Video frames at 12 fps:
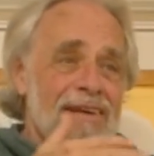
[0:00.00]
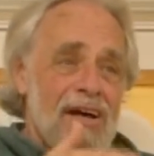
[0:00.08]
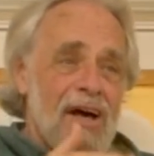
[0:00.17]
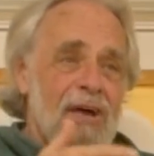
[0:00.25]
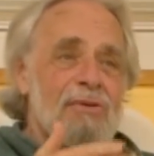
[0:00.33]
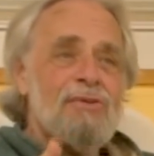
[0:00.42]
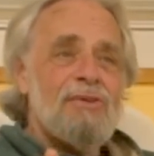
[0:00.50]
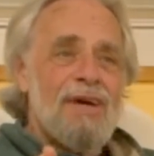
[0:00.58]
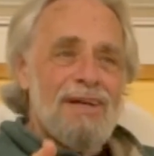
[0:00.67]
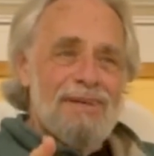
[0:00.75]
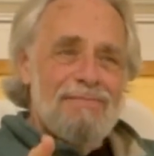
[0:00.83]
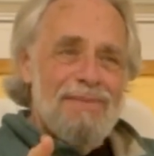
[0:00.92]
I will
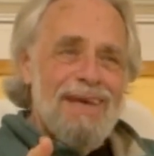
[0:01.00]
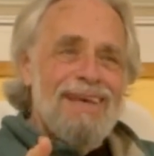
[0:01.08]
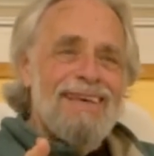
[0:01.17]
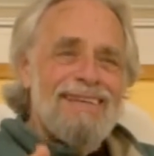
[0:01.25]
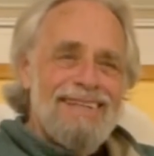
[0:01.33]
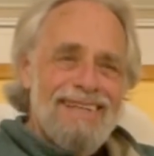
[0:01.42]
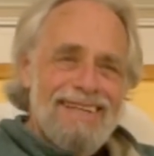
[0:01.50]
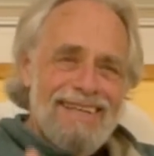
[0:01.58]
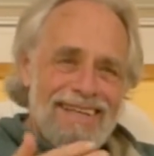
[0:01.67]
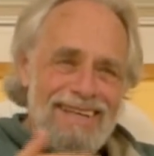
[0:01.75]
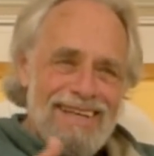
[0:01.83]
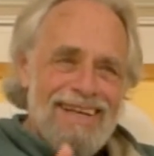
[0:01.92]
try to make it
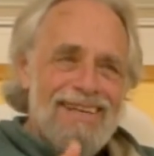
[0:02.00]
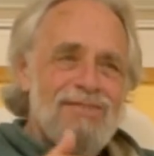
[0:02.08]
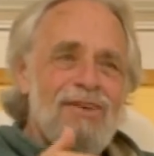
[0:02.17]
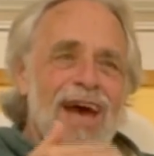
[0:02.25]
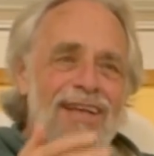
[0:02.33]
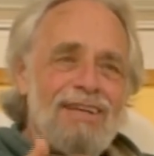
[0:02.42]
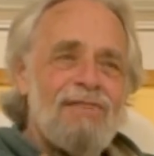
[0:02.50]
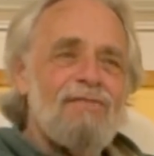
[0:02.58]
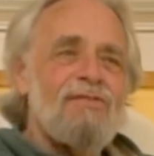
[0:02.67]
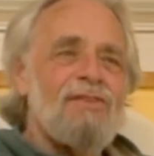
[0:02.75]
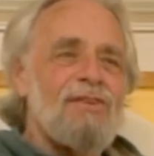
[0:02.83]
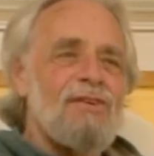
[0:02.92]

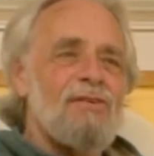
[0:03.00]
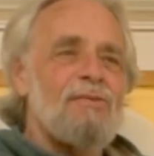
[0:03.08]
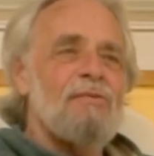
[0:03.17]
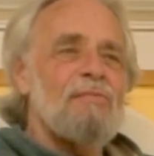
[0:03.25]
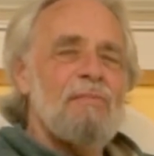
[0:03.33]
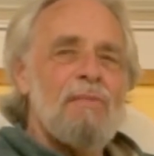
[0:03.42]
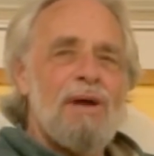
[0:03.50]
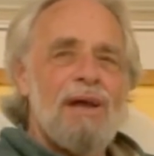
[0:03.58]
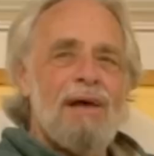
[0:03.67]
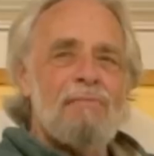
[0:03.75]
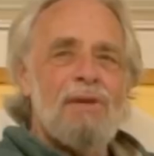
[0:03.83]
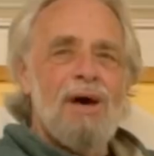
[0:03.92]
attractive to you, but
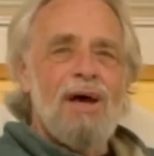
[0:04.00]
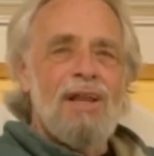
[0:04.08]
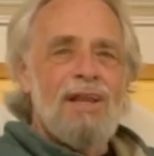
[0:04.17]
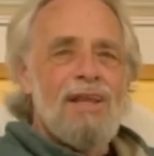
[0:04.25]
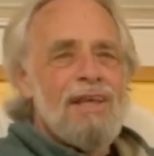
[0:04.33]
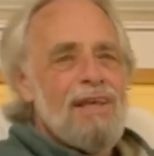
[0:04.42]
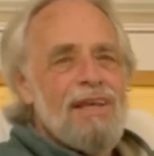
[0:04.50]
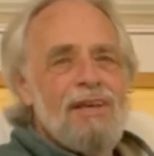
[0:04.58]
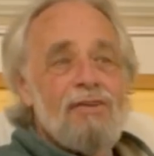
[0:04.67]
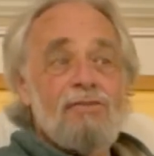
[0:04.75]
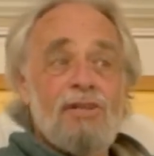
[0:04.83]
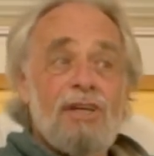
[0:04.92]
I'm not
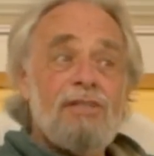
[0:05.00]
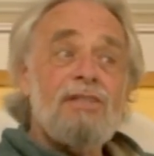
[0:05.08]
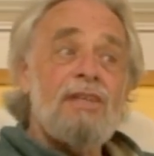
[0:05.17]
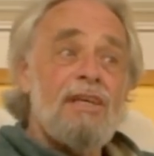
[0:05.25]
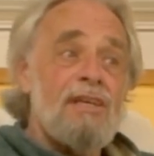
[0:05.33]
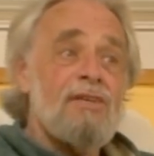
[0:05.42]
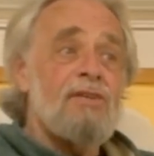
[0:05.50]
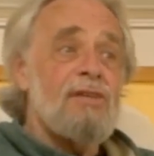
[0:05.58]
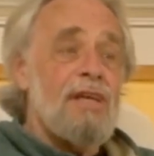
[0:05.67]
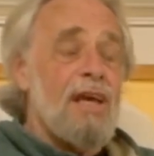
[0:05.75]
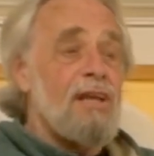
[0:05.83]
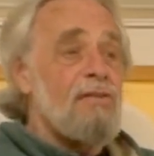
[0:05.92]
here just to
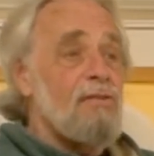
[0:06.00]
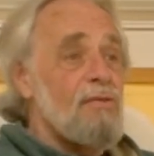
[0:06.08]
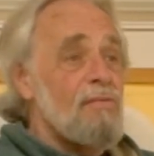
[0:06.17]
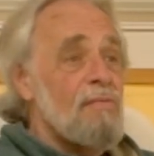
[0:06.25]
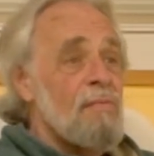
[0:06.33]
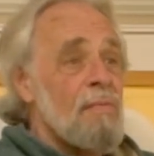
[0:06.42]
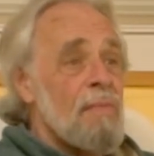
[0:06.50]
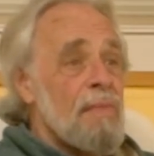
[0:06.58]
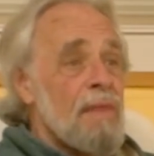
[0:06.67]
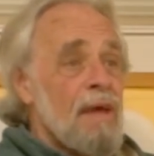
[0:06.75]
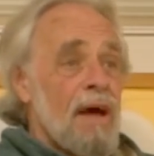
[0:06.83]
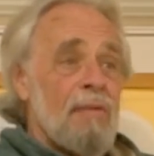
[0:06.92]
entertain you.
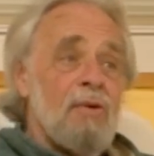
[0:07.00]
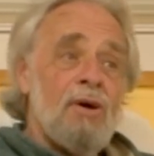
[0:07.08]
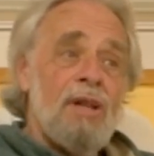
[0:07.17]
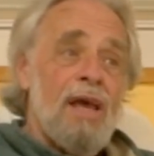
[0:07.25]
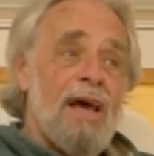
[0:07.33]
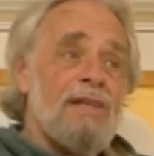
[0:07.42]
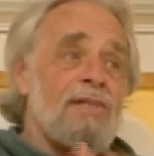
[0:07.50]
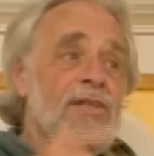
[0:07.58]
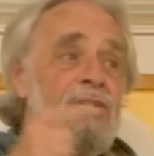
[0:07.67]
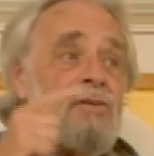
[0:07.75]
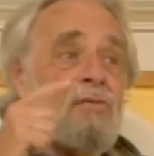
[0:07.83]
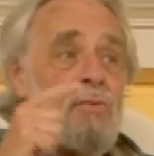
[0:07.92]
I'm going to
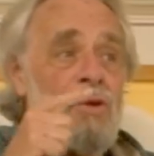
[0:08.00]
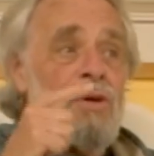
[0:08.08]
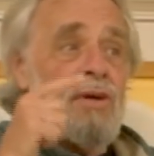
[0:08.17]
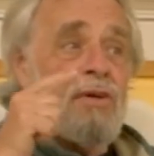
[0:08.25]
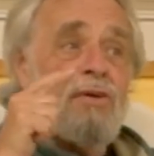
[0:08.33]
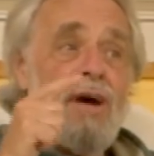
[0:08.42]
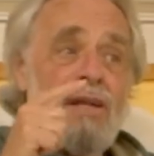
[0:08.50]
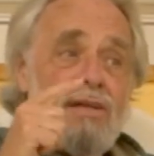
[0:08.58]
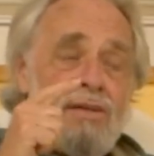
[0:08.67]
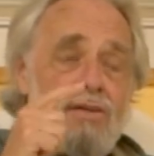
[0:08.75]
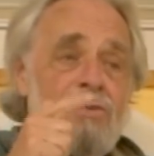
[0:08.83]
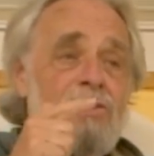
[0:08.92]
ask you to work. You've got
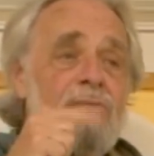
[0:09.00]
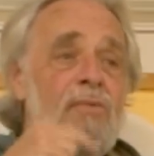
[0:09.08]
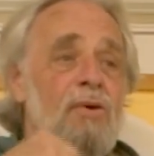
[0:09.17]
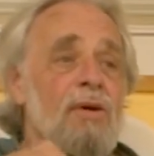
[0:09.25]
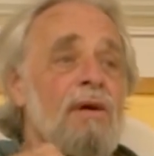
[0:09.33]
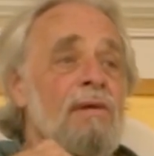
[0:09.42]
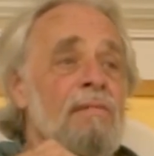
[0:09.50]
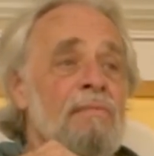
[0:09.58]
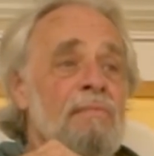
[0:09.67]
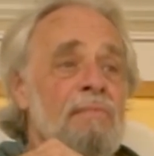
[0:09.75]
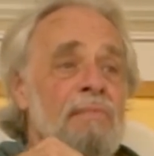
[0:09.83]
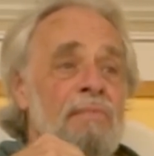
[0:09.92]
to do some work.
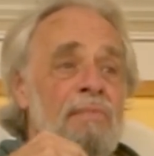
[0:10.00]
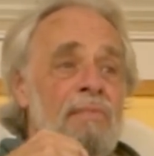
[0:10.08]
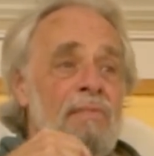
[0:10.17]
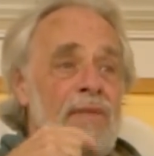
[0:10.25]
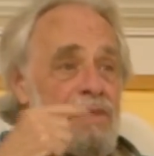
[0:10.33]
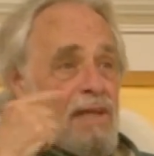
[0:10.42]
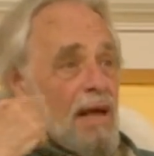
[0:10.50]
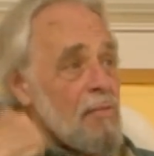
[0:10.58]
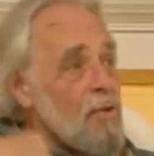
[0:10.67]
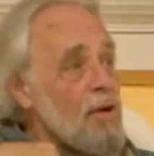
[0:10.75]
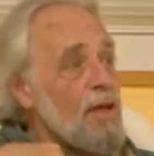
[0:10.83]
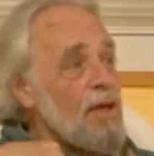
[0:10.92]
Because I'm
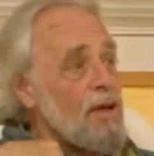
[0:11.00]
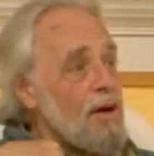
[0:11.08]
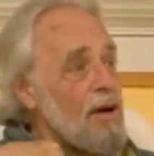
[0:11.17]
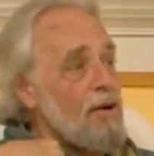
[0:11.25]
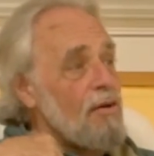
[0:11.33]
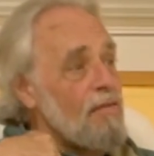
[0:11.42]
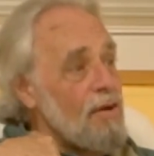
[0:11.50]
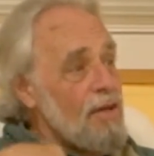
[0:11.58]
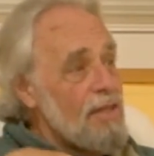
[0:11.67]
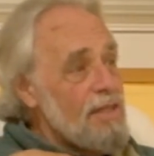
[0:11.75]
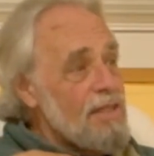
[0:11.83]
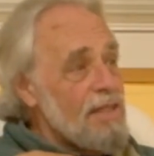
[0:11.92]
working hard over
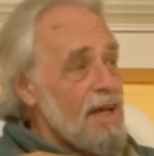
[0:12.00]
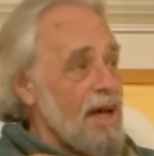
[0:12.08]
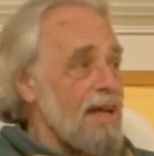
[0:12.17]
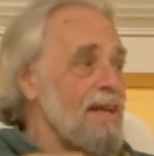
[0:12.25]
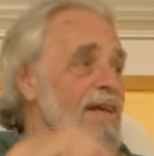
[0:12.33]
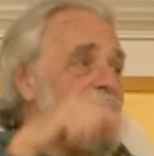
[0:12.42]
on this side,